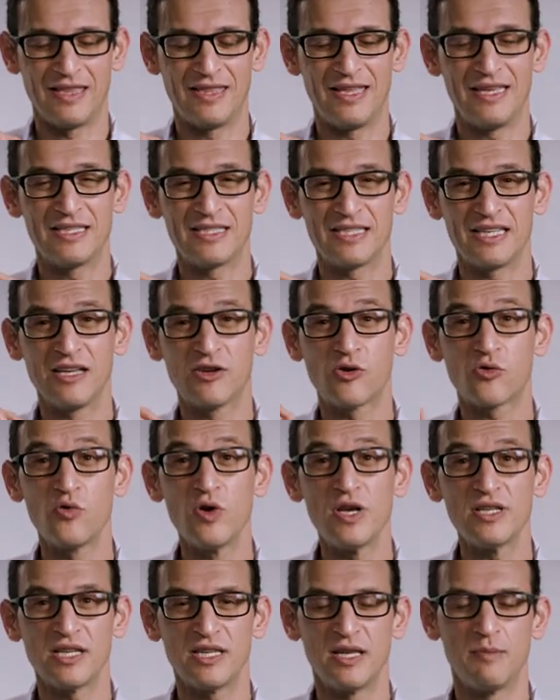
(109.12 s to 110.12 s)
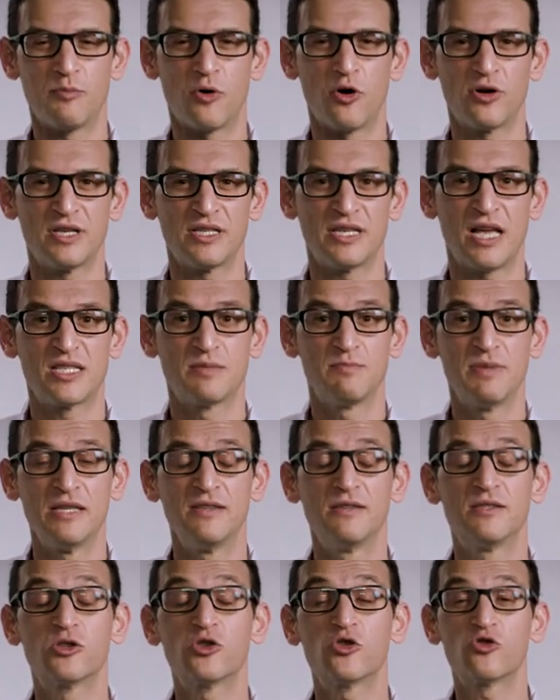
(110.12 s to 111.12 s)
this increase in importance has
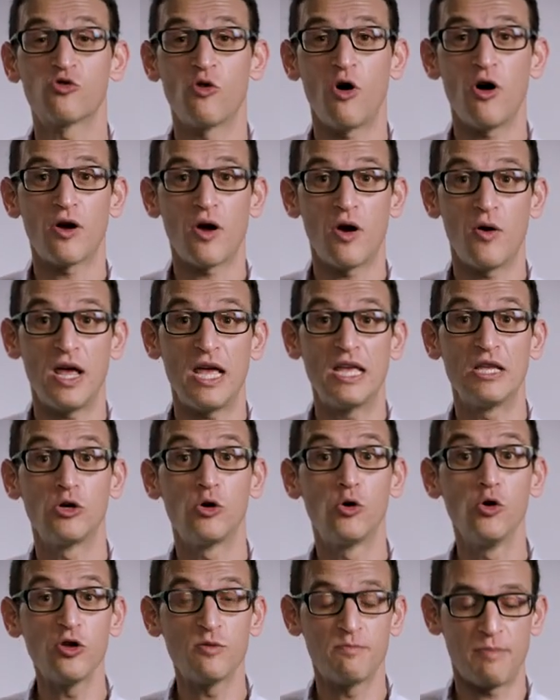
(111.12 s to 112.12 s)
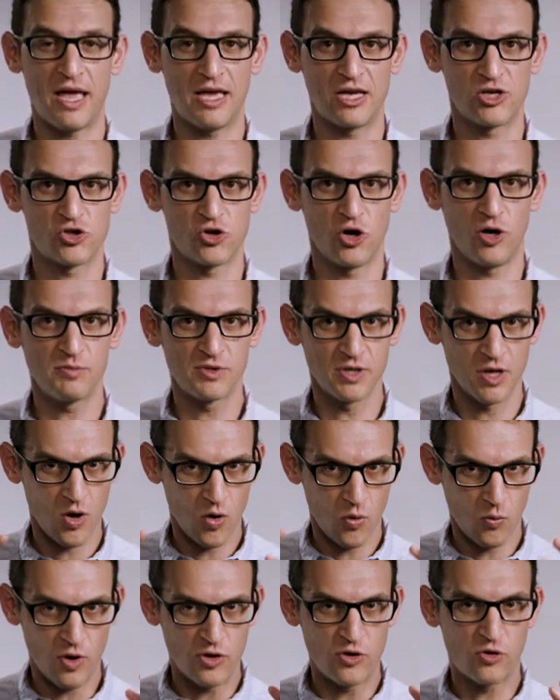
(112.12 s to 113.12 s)
been stronger in good paying jobs.
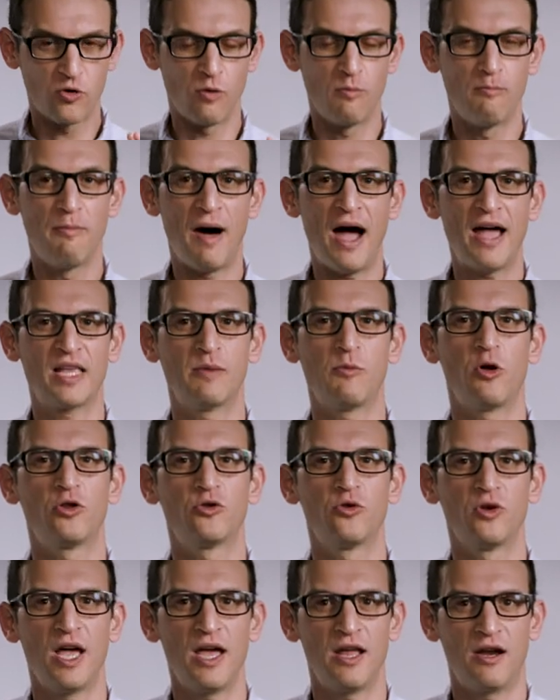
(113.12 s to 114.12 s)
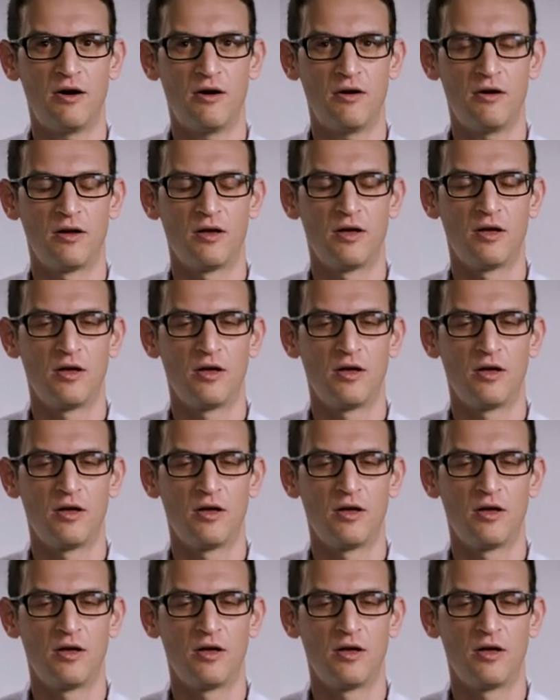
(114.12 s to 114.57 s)
When you combine them all together,